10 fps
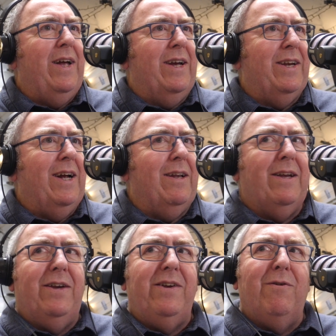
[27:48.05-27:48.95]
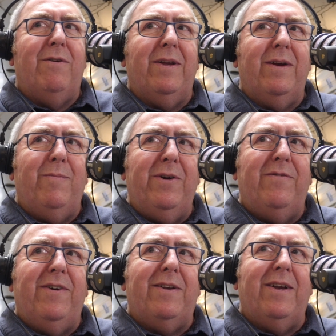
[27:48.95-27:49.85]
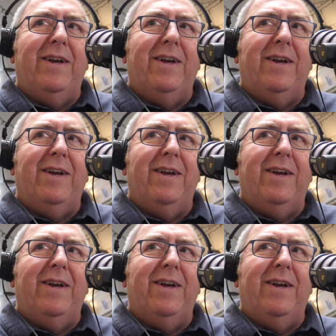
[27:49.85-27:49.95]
exactly, totally, perfectly.